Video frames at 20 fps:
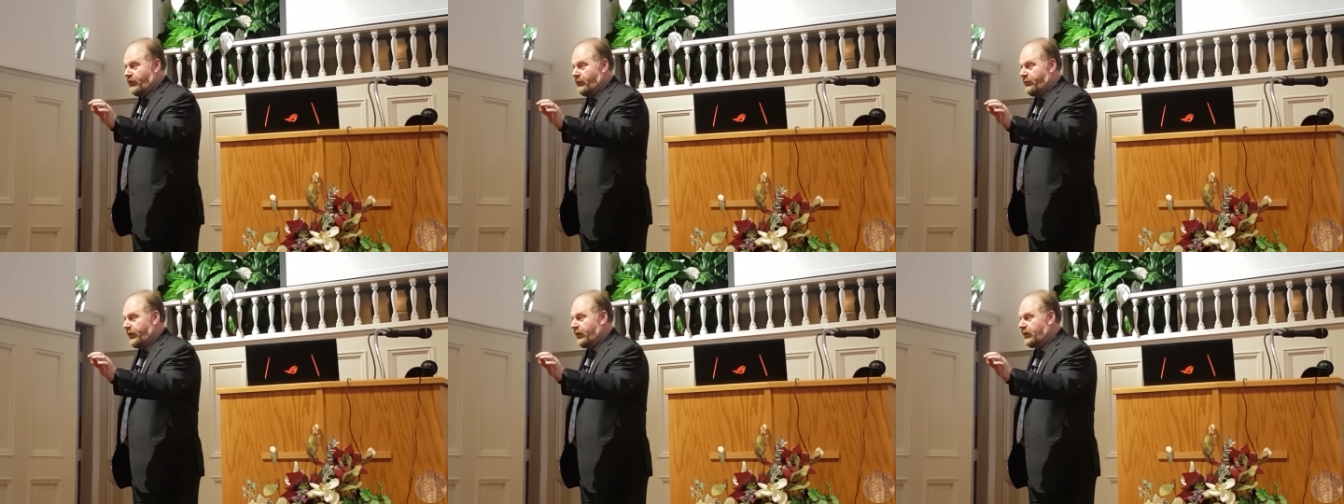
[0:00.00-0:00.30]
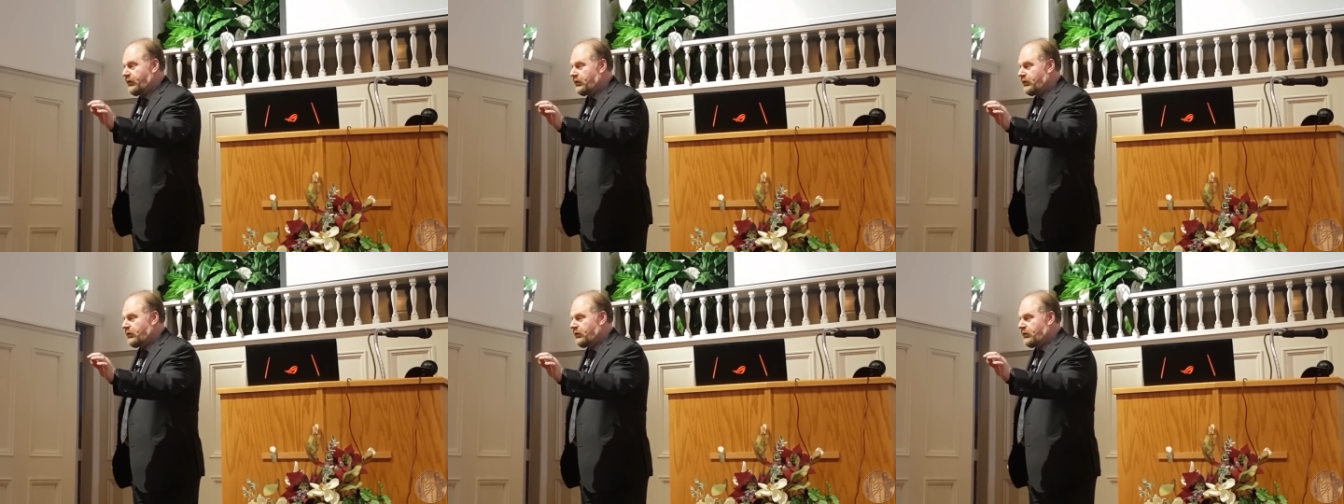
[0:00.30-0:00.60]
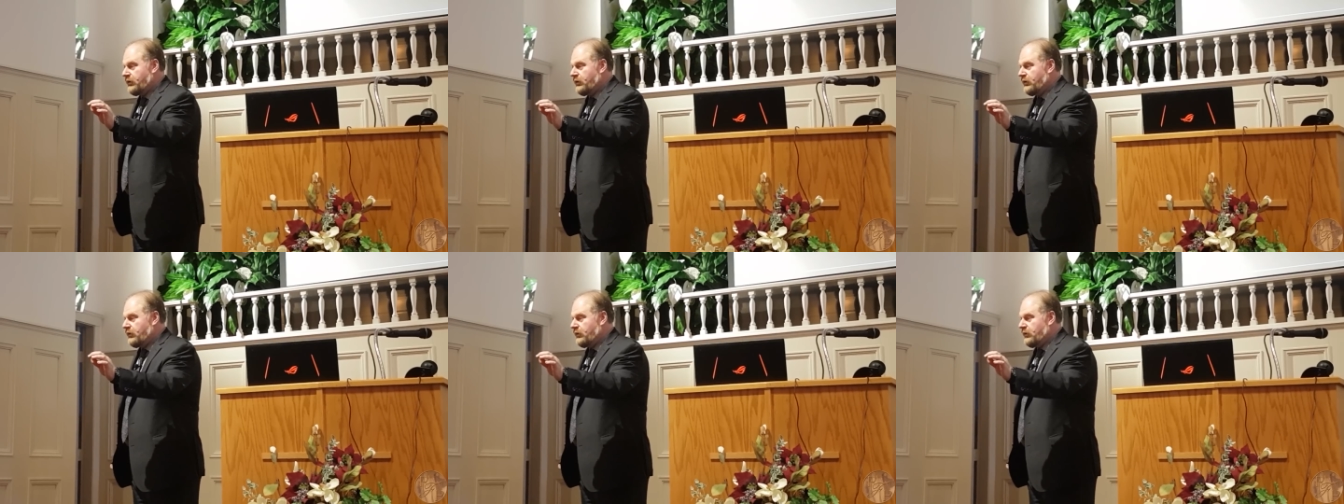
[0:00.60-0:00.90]
open
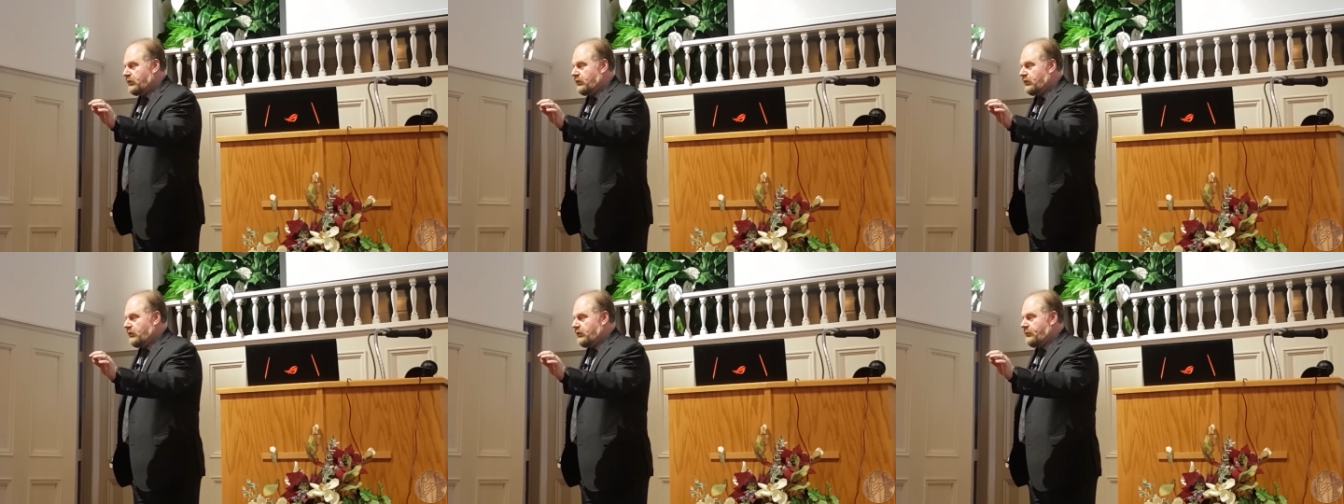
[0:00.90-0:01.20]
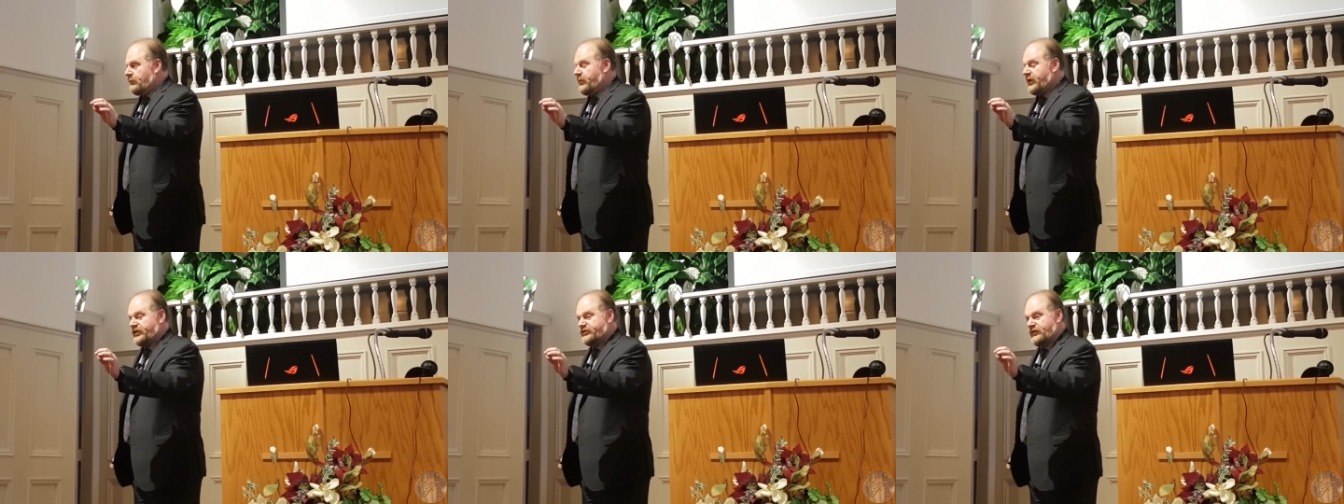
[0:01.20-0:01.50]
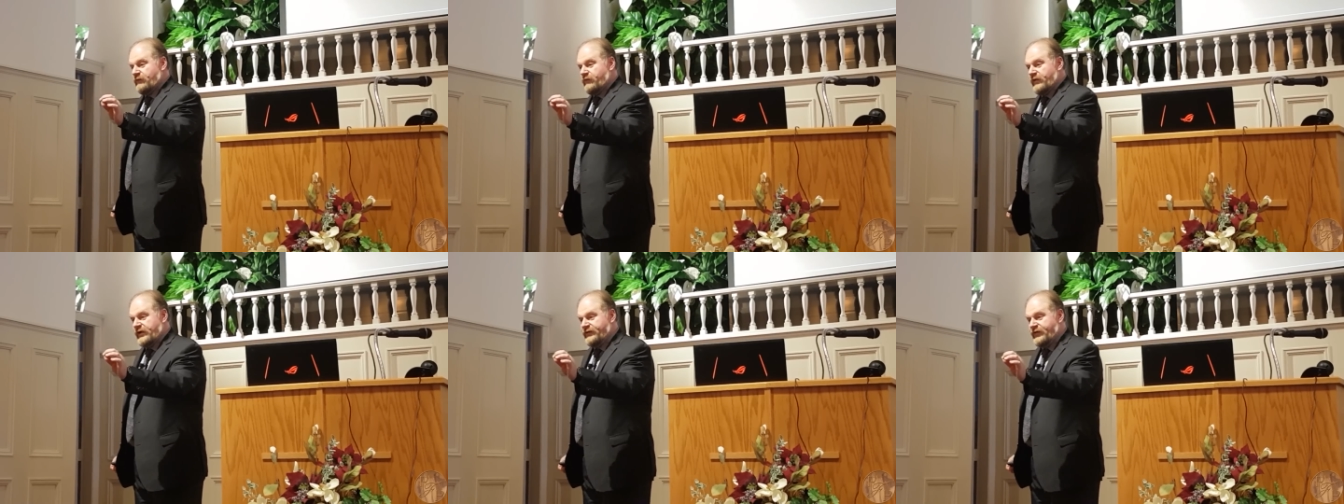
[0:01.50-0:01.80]
because
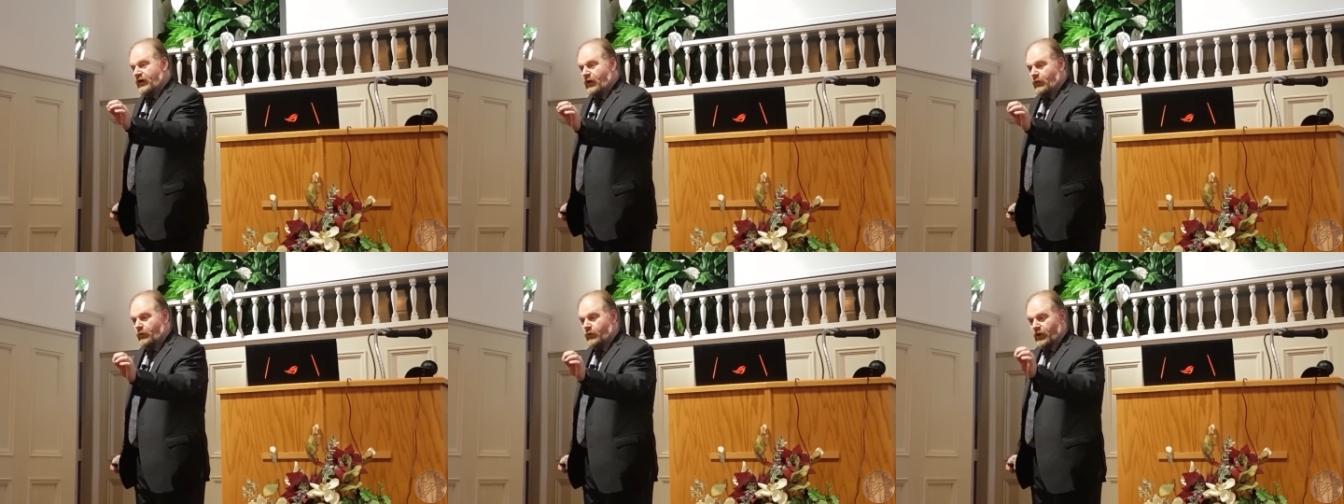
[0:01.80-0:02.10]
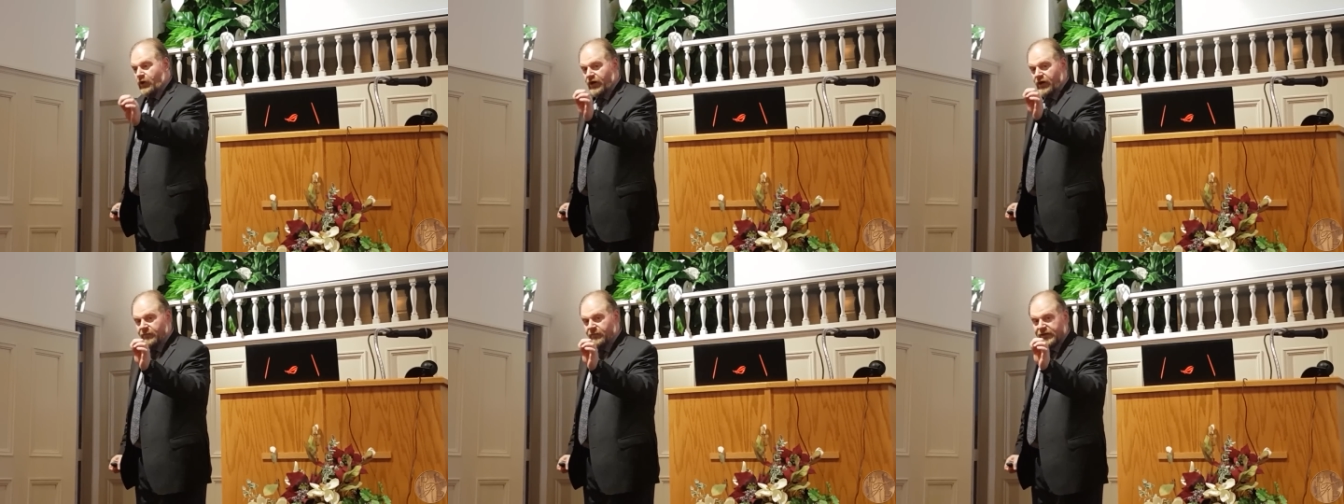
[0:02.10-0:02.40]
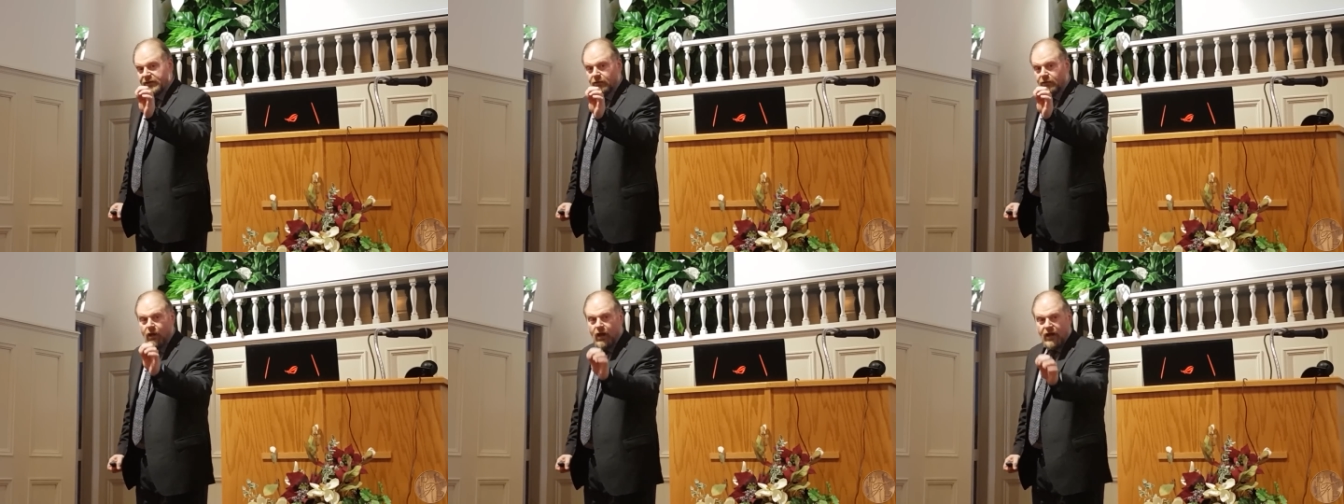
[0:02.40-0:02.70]
if we don't, we're going to
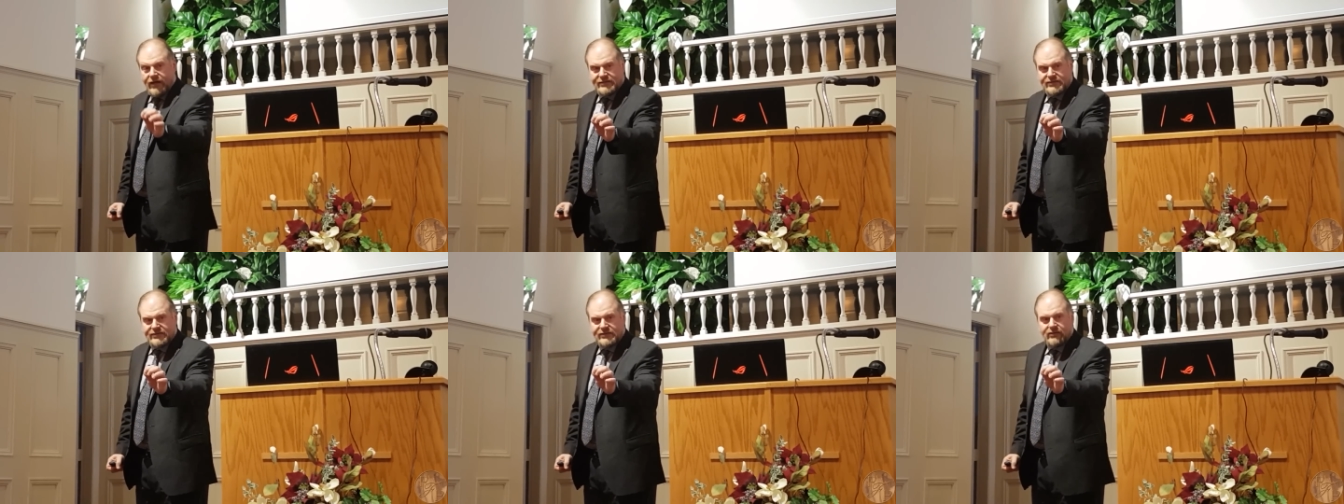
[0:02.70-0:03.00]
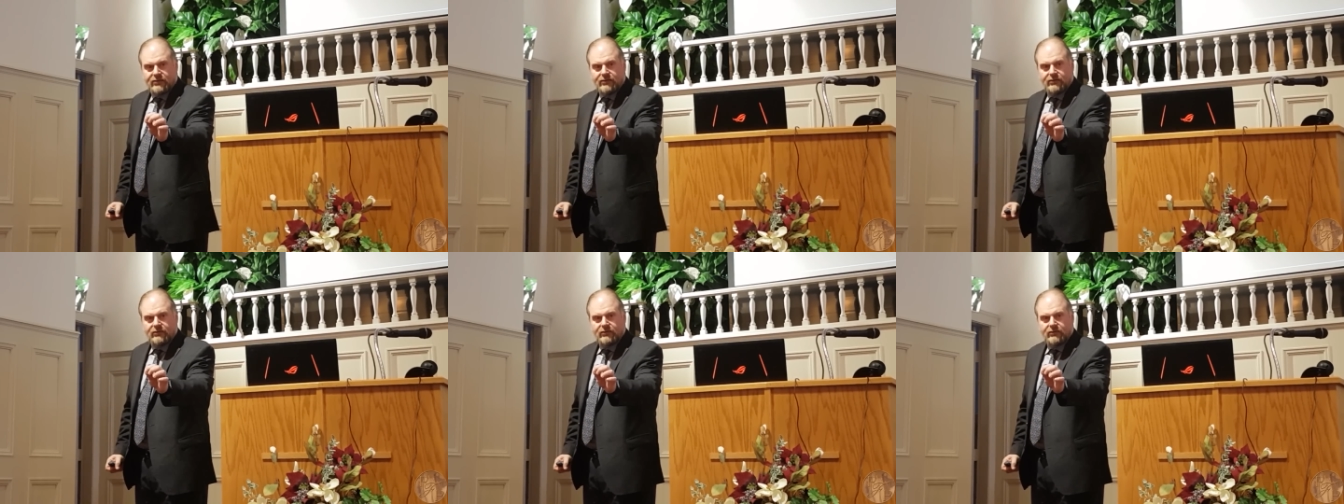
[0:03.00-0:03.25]
be lost.